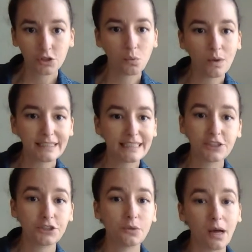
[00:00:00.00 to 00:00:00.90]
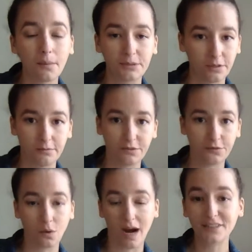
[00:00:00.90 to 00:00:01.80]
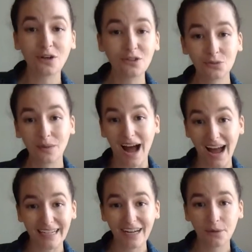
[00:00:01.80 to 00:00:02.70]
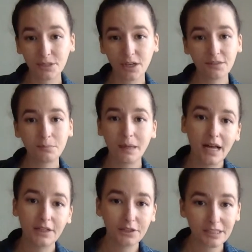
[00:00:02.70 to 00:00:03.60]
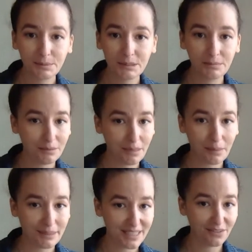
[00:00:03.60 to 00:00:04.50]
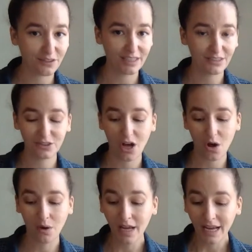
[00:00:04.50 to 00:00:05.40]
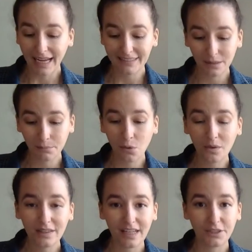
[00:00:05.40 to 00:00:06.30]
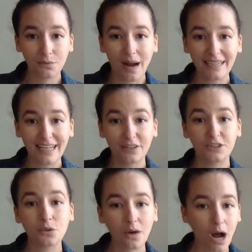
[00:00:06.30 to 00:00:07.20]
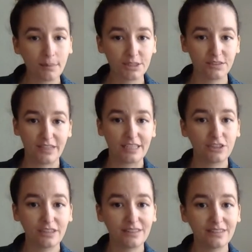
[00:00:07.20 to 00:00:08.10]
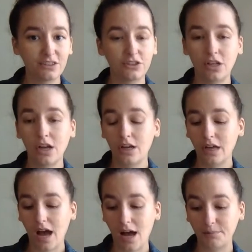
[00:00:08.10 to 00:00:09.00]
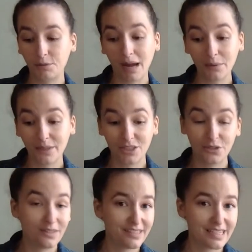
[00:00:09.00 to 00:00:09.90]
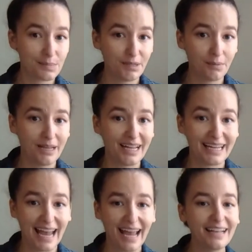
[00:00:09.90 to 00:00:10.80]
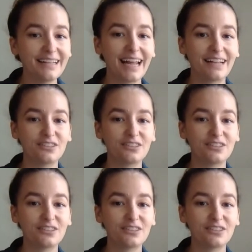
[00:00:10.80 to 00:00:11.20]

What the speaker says: So what did you observe before? I told you what I observed, but your experiment might be different. So it's important that you write down your observations. You might want to do this experiment again,